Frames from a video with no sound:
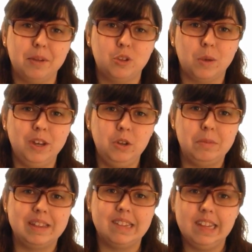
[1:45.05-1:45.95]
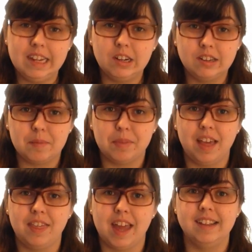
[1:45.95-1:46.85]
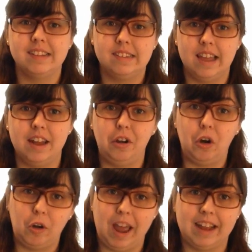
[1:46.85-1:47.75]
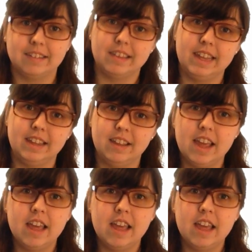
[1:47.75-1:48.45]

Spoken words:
It's when you mishear something that is said correctly.